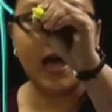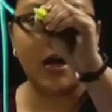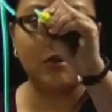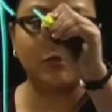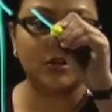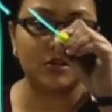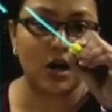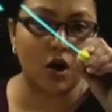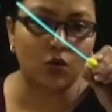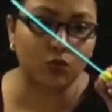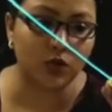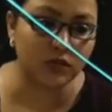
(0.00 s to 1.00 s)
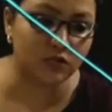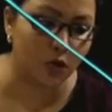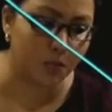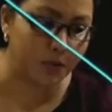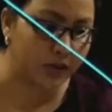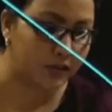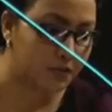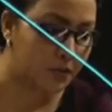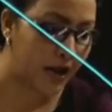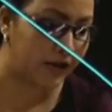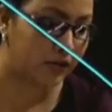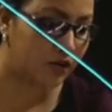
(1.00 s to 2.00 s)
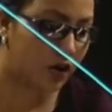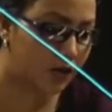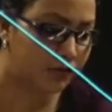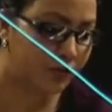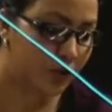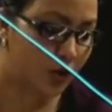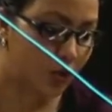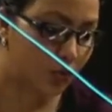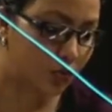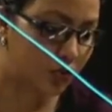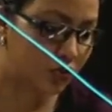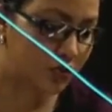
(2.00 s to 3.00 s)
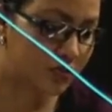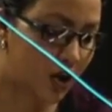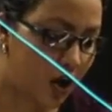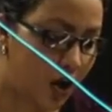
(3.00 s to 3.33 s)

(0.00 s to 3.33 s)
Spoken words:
have the downward sloping demand curve, which is